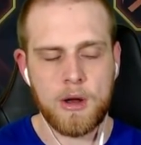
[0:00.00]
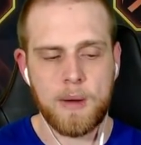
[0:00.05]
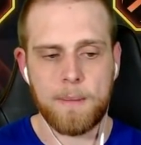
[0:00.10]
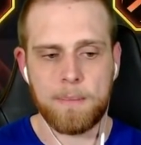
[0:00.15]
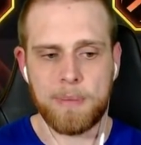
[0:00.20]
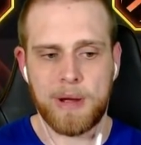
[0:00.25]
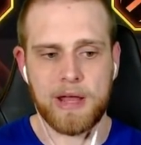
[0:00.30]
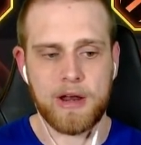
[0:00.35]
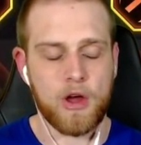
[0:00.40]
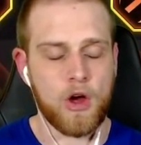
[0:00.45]

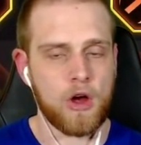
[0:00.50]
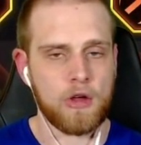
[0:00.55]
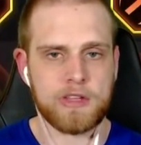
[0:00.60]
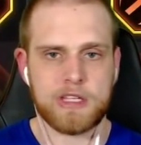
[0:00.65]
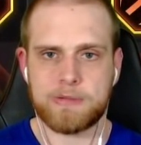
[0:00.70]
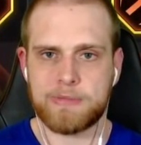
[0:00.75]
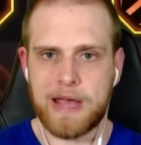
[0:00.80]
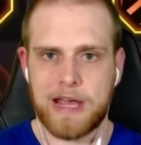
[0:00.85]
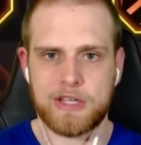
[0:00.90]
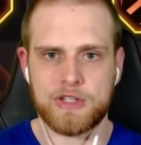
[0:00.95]
But all
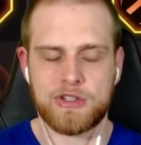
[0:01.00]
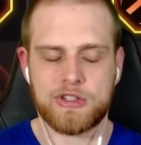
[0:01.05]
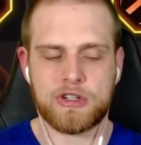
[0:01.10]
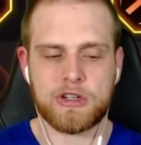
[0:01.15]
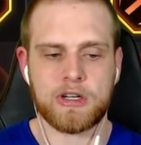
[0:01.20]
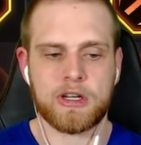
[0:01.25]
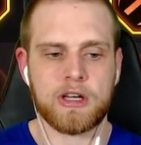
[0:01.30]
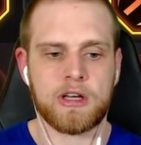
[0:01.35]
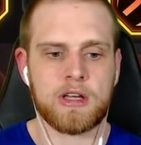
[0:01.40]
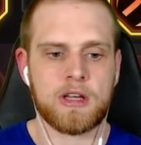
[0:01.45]
these Masters are
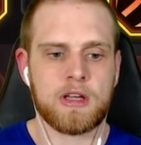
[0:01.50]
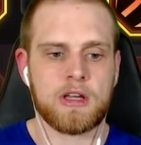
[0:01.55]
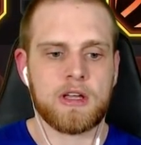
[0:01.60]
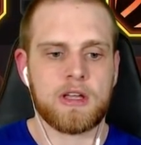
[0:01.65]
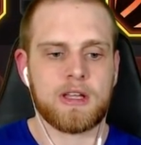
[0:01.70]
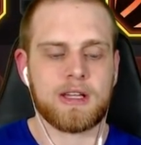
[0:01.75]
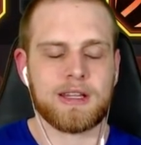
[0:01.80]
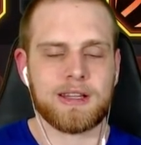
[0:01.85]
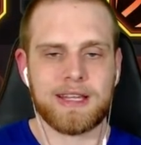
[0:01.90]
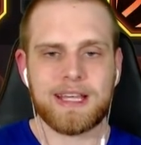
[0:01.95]
going to
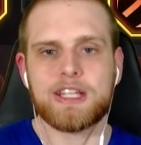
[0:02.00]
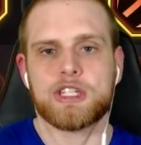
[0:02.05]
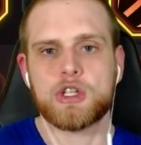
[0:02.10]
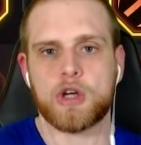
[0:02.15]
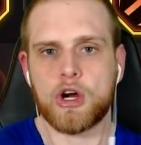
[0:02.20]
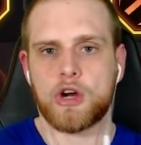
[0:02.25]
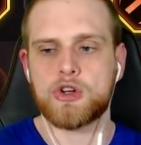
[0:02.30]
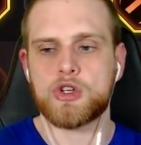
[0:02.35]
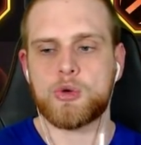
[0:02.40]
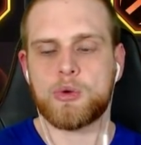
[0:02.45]
lend to
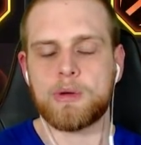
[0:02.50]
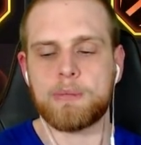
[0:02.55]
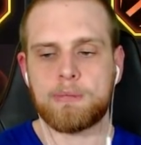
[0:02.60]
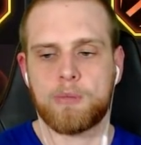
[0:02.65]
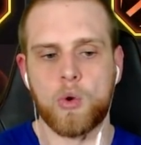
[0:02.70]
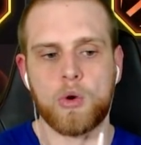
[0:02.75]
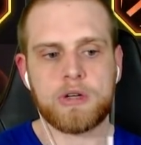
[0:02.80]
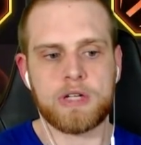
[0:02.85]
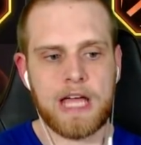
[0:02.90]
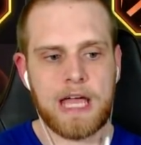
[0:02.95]
her doing
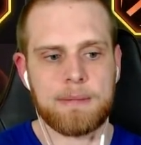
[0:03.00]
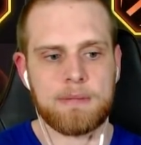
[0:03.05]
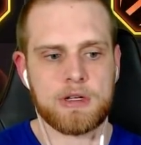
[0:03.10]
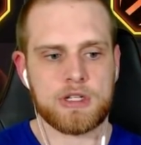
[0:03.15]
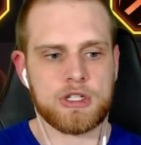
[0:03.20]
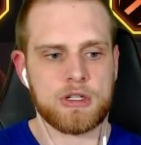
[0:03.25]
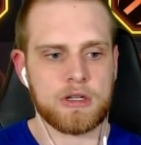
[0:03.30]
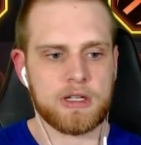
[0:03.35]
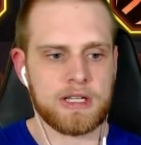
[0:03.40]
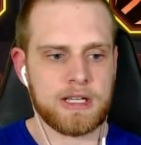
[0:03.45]
more
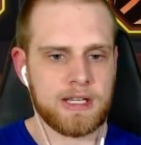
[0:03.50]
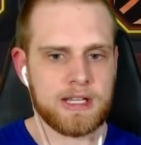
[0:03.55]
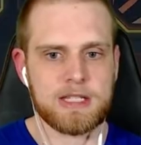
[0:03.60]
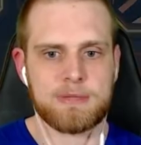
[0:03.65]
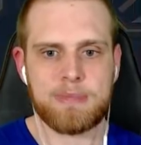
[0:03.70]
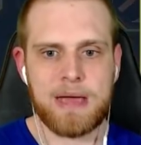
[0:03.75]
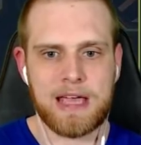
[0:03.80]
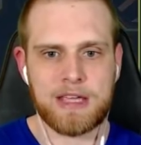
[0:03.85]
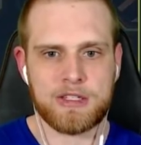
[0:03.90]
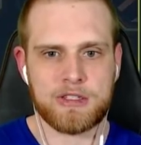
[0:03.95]
damage. Getting
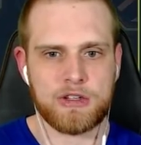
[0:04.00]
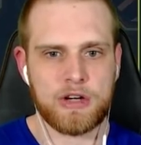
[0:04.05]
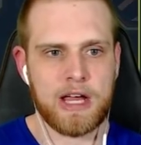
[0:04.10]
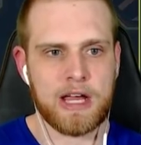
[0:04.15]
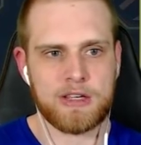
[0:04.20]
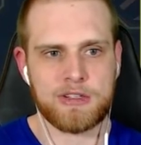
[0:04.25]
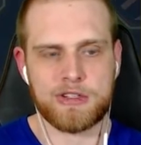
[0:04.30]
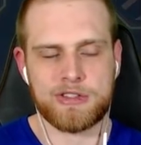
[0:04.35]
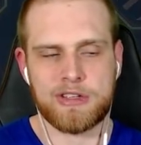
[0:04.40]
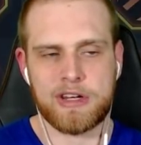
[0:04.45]
this Master
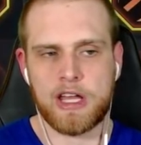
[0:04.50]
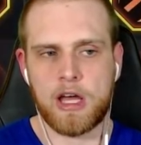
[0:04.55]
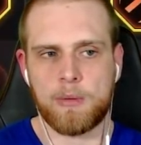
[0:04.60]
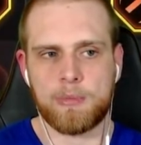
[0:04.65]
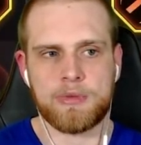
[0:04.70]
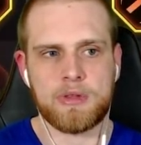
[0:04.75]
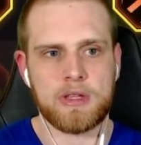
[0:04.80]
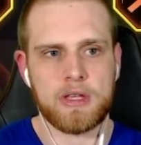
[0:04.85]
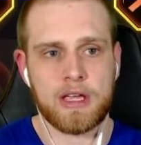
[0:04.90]
Hexer is going to help